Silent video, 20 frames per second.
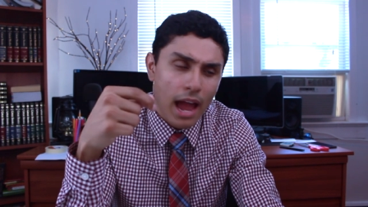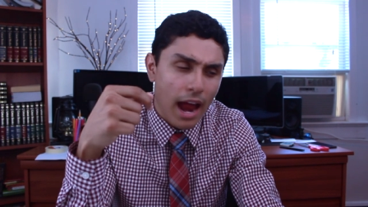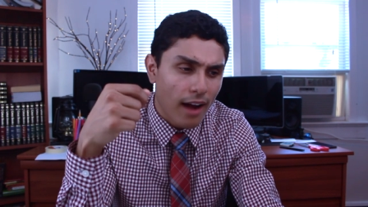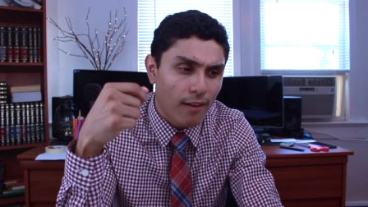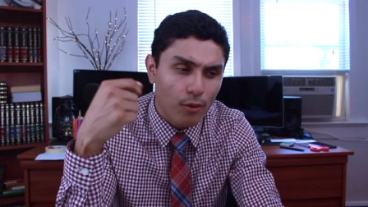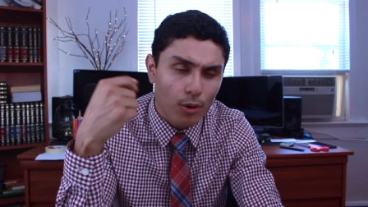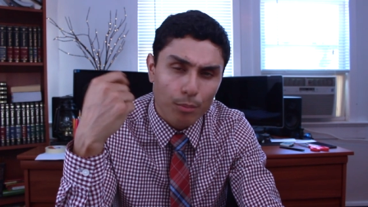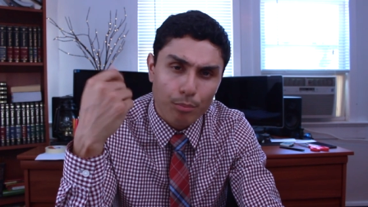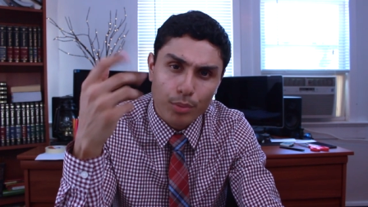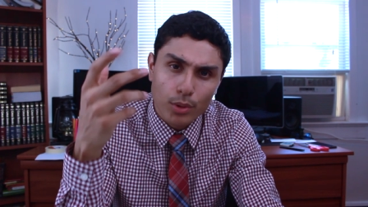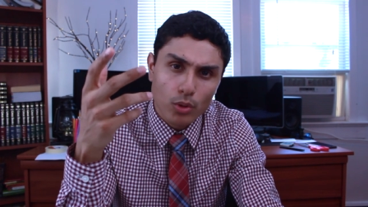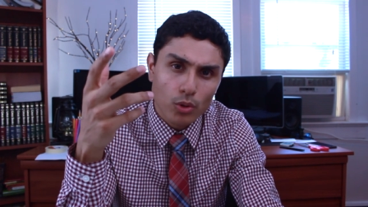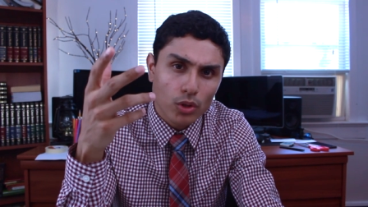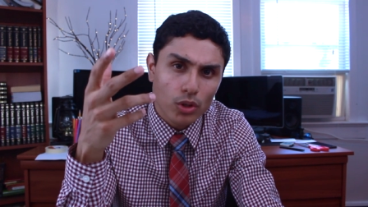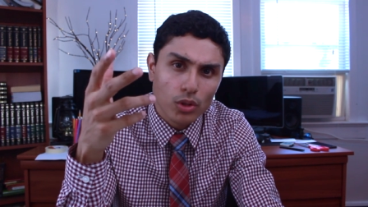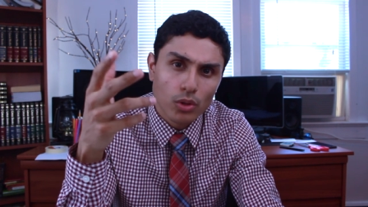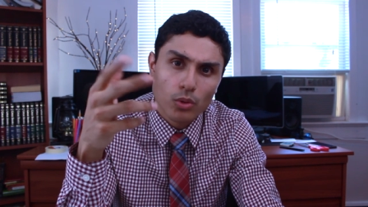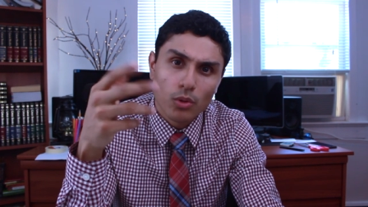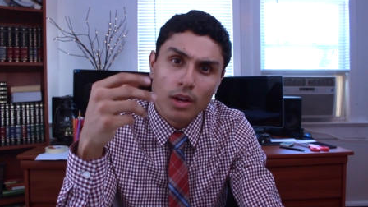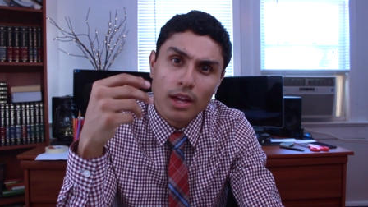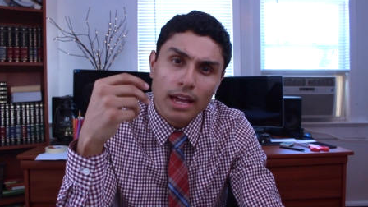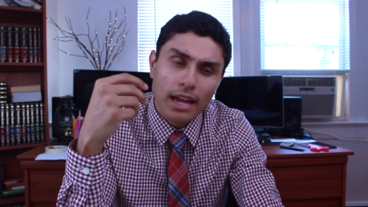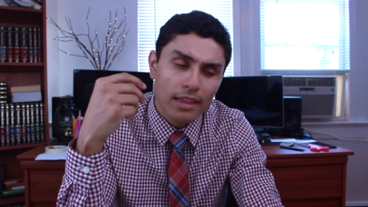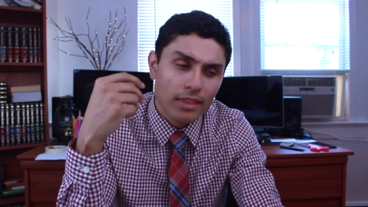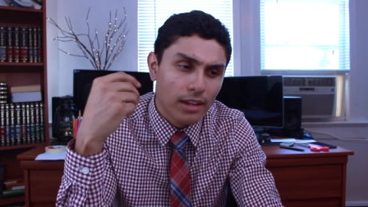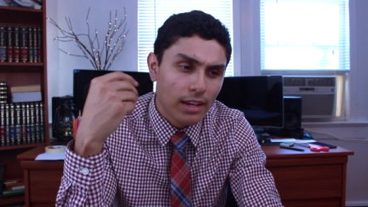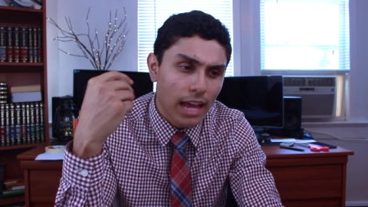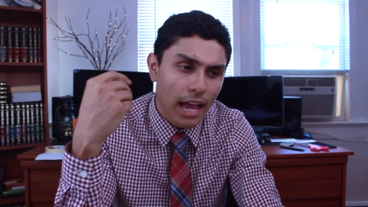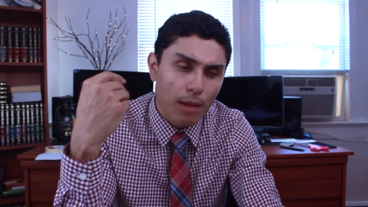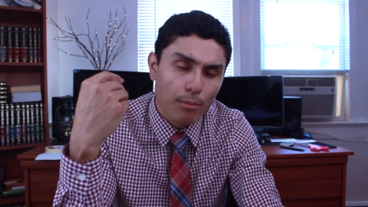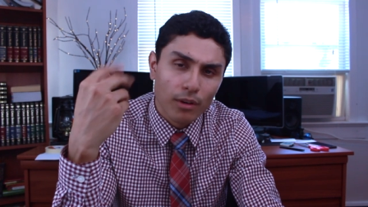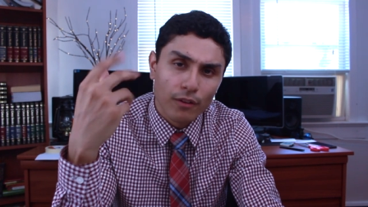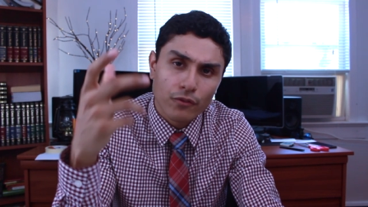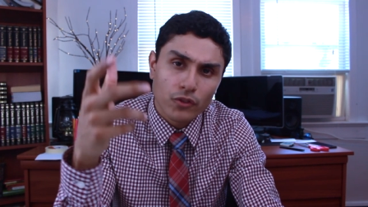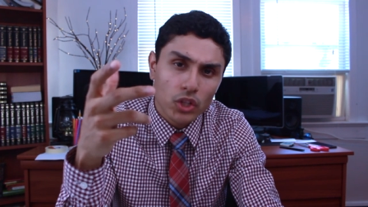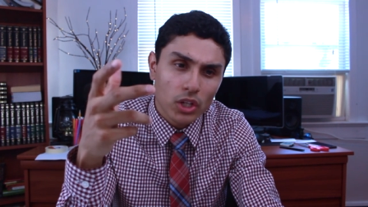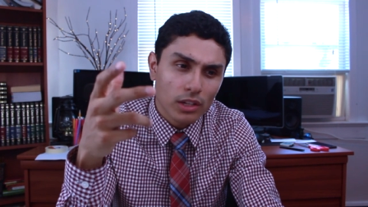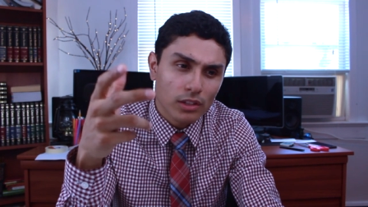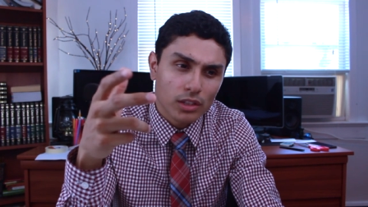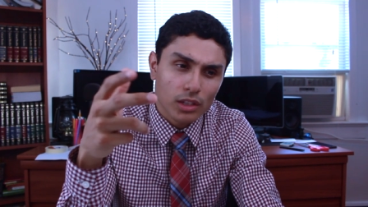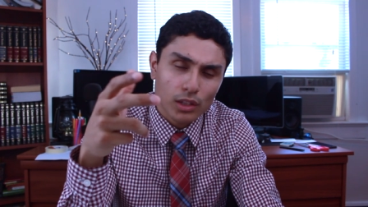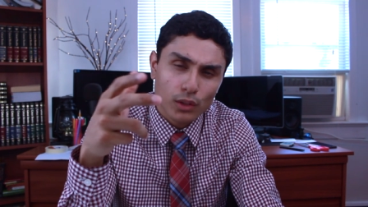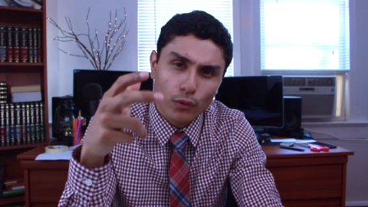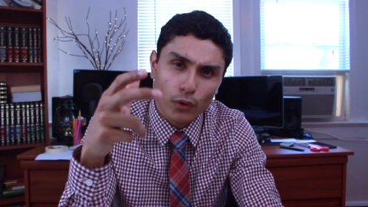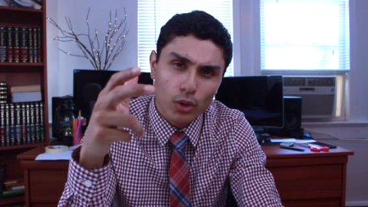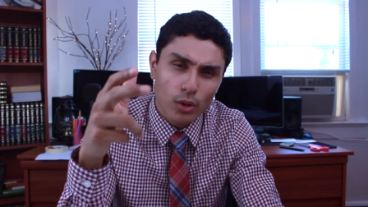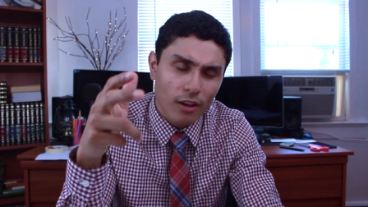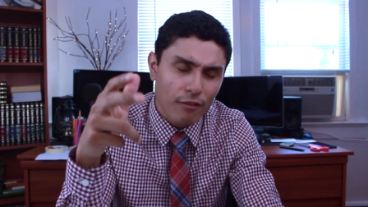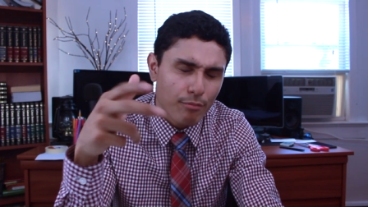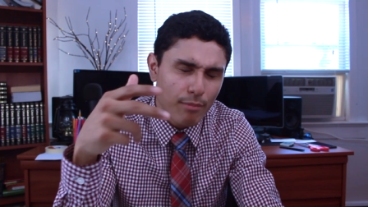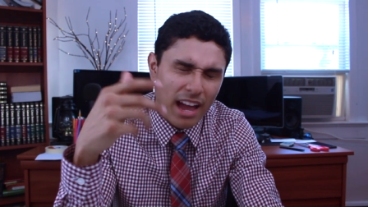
I rebuke you in the name of Jesus, for you have